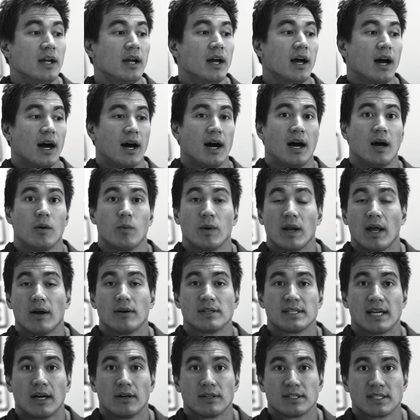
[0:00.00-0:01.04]
when I
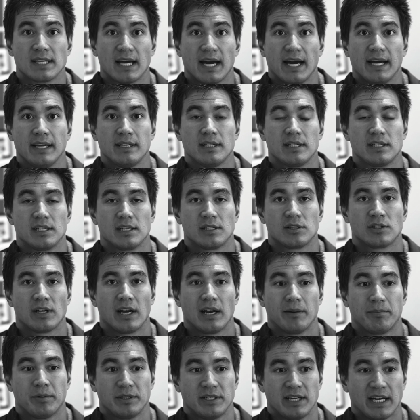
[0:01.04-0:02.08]
was outside to just try
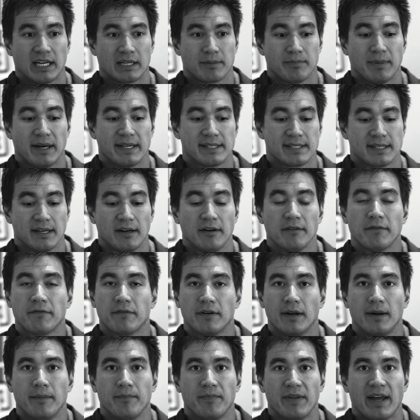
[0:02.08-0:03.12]
to protect myself
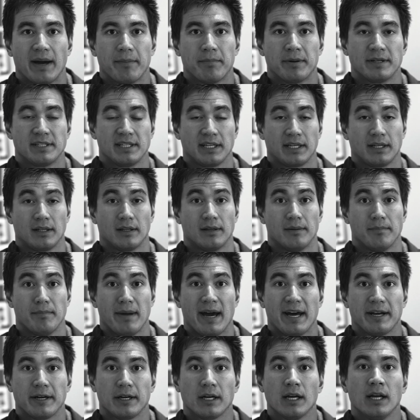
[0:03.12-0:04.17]
from that particulate
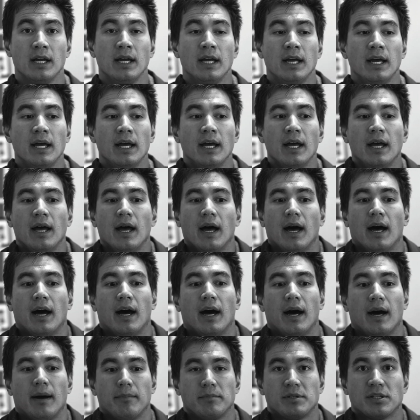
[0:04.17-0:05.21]
matter
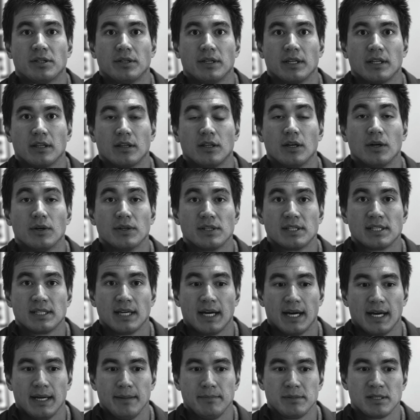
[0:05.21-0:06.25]
during those
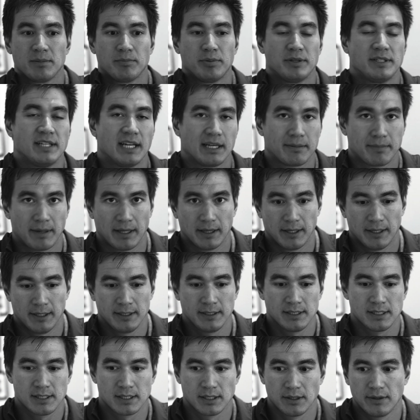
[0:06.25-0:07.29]
times and protect my
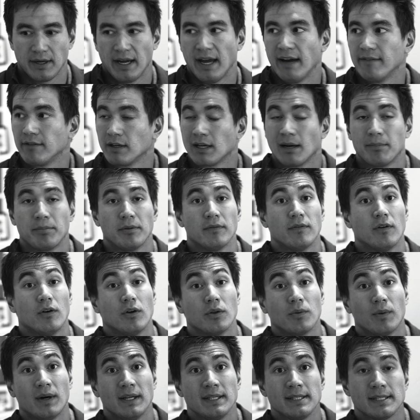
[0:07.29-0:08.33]
lungs. So I have a couple of
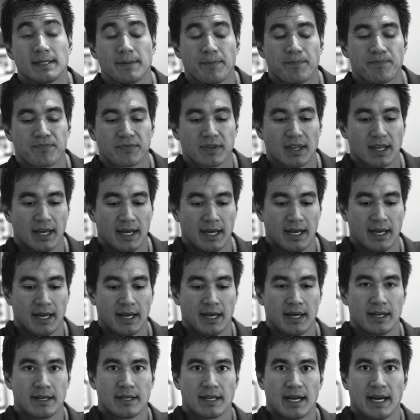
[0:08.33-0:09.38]
old ones,
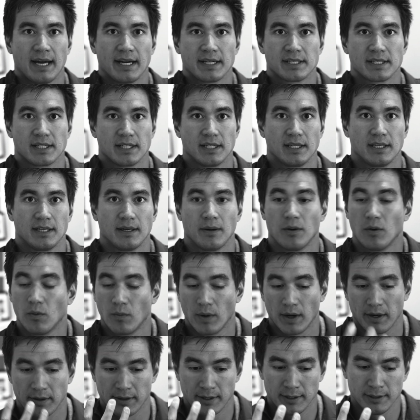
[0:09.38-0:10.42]
and I actually
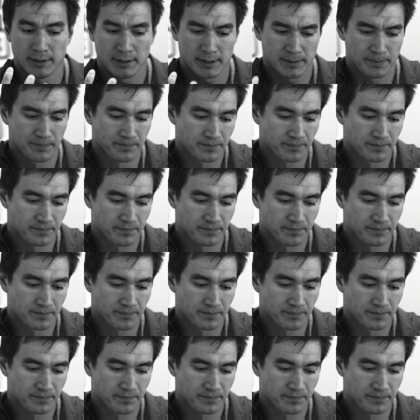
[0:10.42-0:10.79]
wear those.